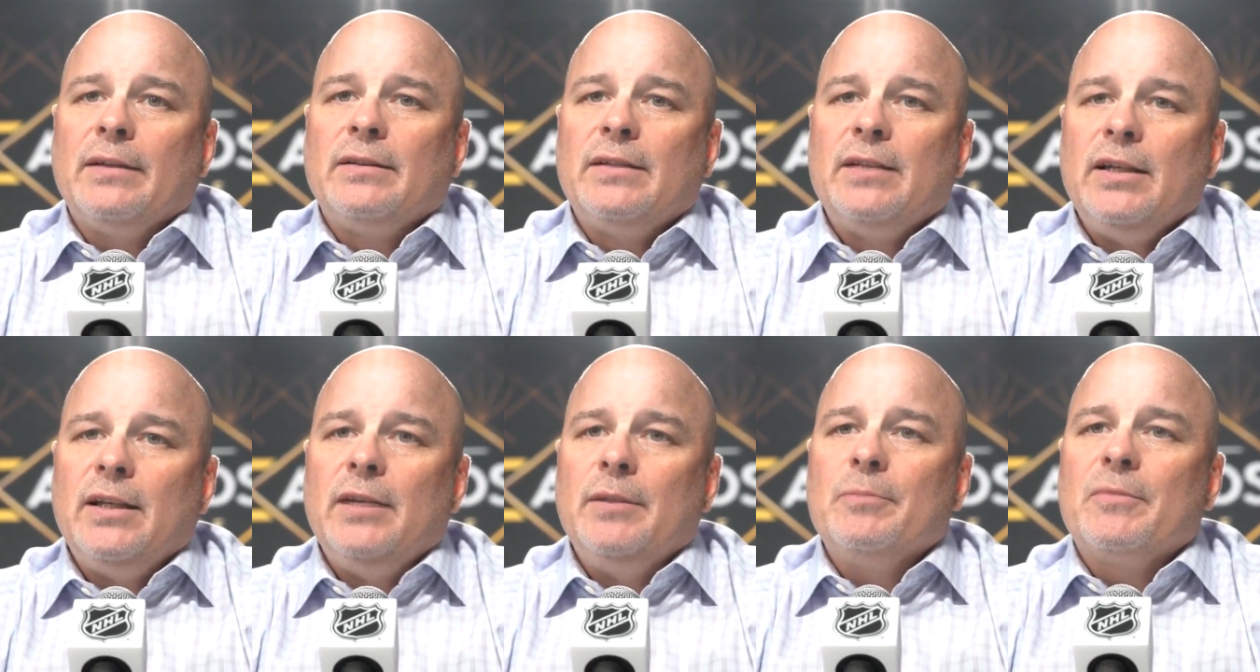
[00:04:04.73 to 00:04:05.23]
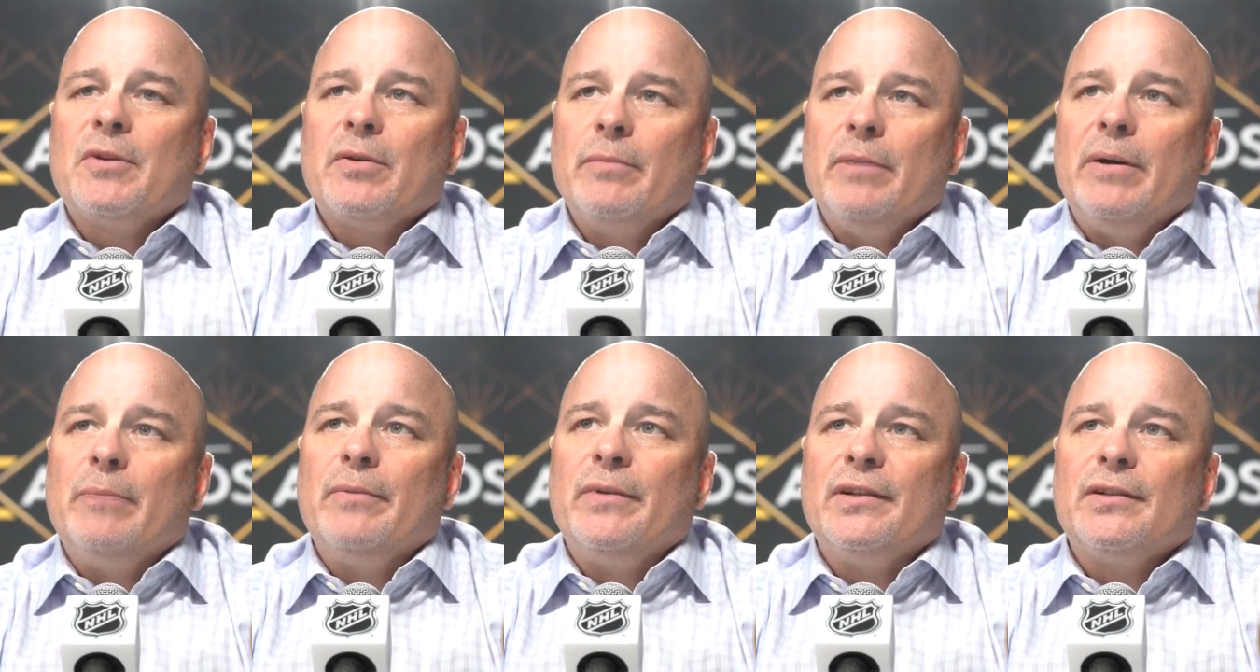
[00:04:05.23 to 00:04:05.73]
team
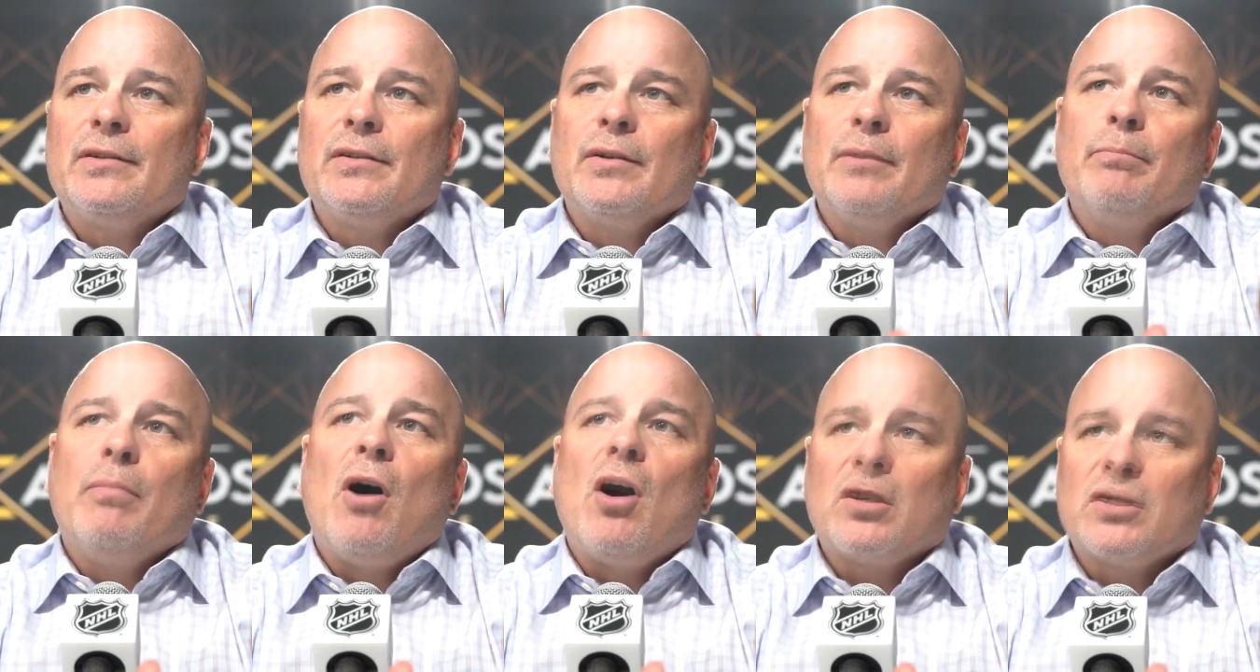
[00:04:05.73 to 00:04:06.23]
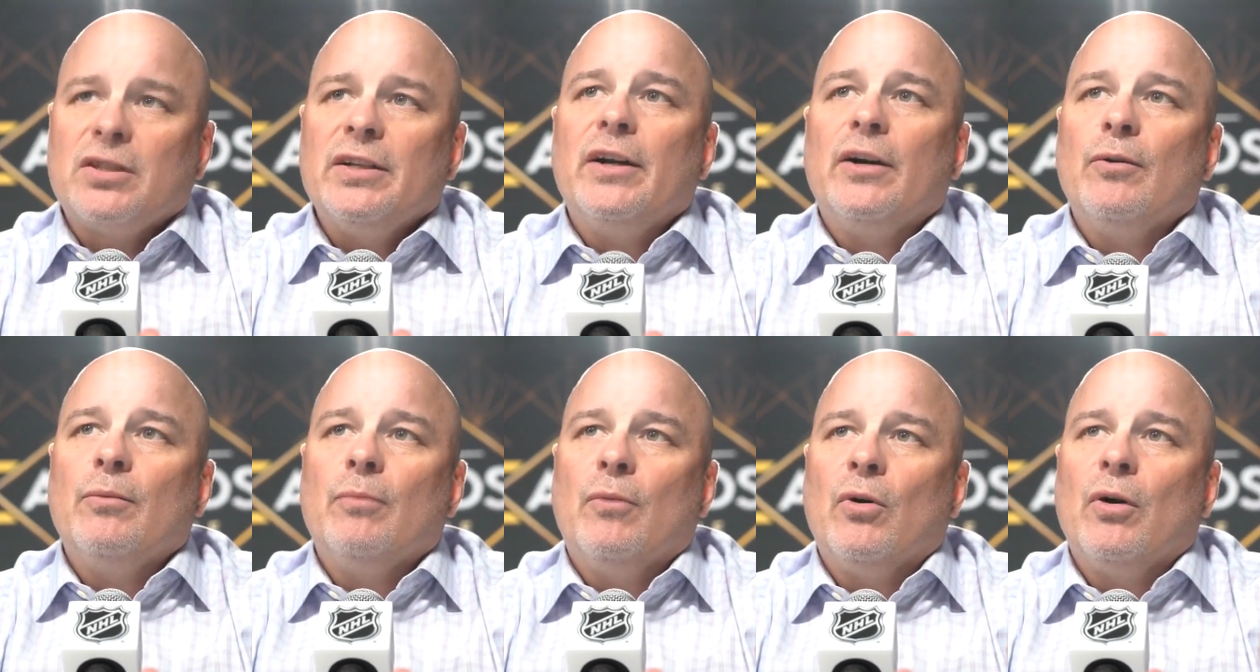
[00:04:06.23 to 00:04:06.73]
commitment to boxing
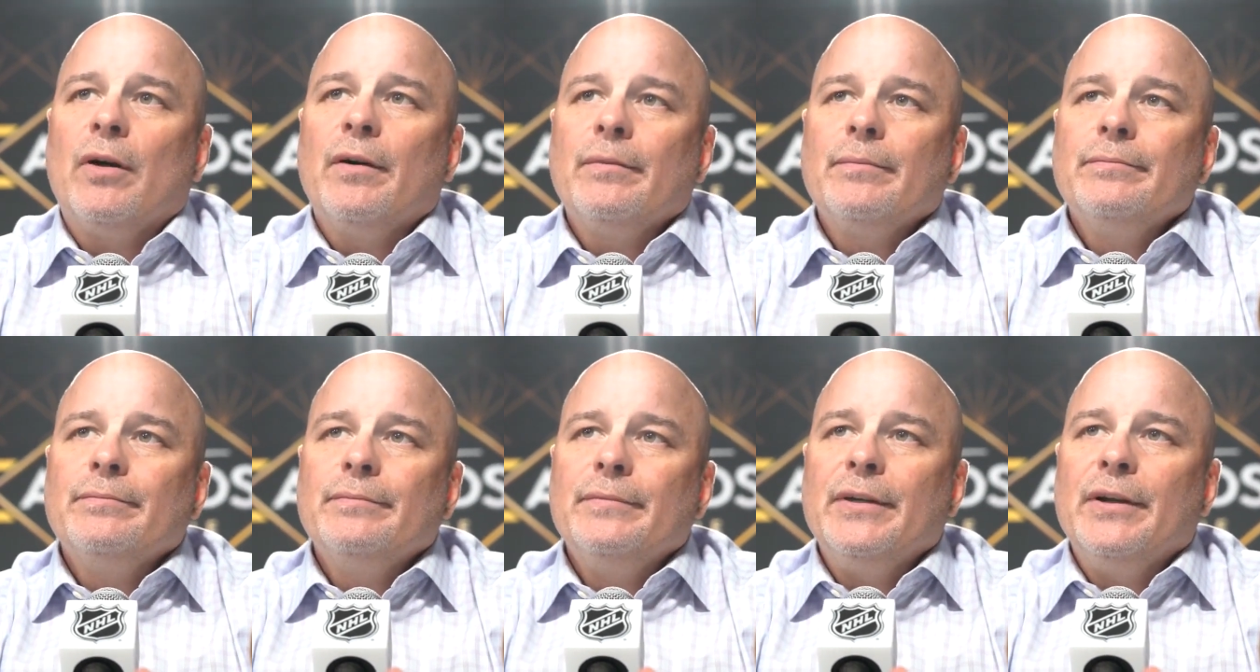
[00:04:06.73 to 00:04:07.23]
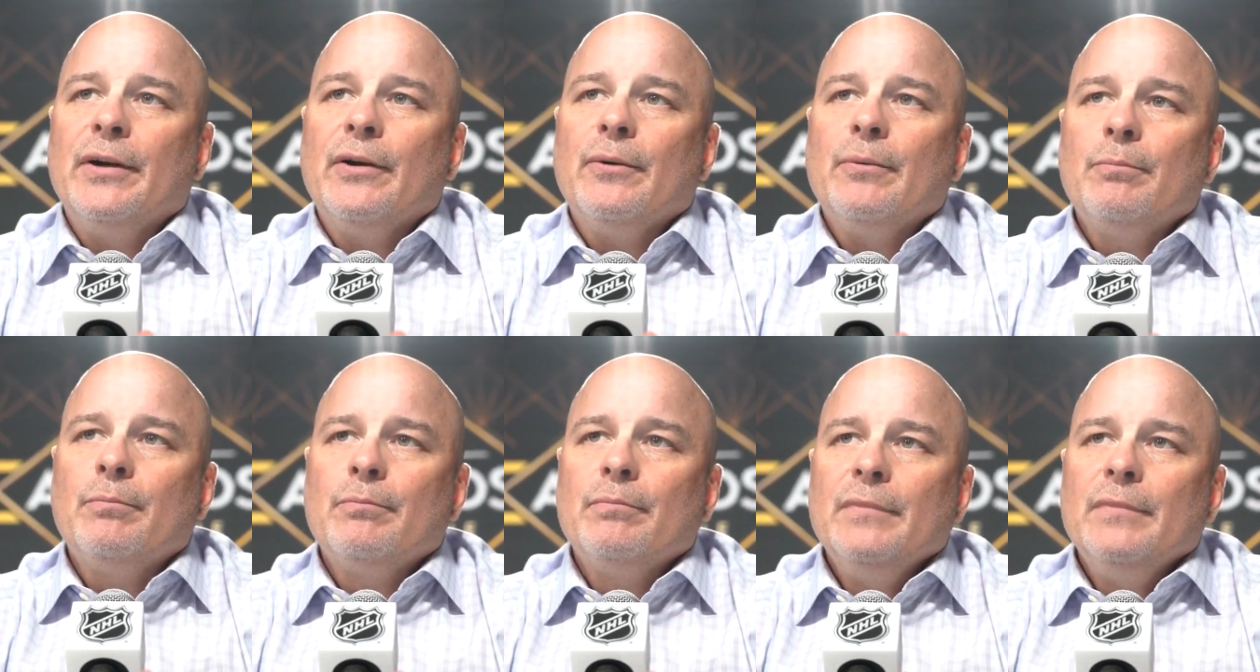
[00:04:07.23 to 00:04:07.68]
out more, you know,